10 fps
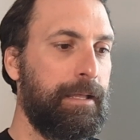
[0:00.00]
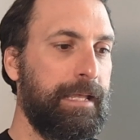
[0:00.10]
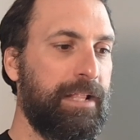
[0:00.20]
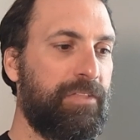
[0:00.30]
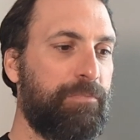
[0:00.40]

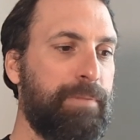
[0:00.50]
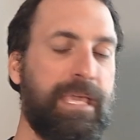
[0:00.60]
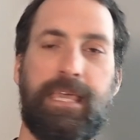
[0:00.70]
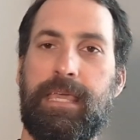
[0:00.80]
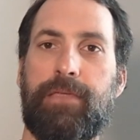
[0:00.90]
It's
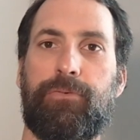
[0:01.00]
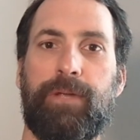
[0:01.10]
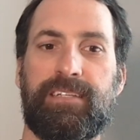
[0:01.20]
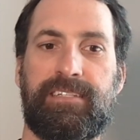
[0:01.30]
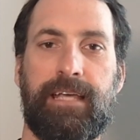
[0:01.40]
PE
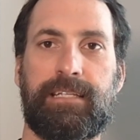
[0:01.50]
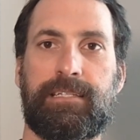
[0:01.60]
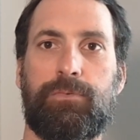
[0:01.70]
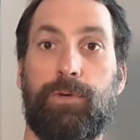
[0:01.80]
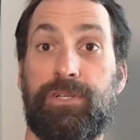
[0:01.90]
3 to
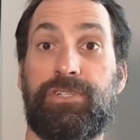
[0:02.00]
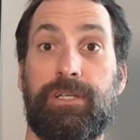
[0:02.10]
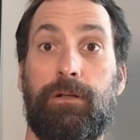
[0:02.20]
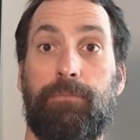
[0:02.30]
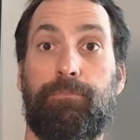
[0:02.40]
6, which is
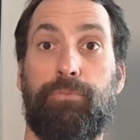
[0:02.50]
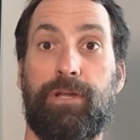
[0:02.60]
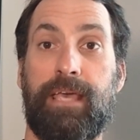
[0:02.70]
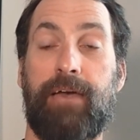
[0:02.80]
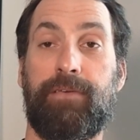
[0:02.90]
still
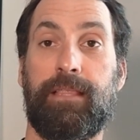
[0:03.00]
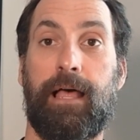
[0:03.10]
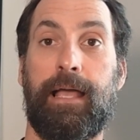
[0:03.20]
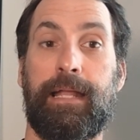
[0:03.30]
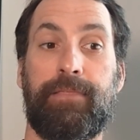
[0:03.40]
pretty heavy line.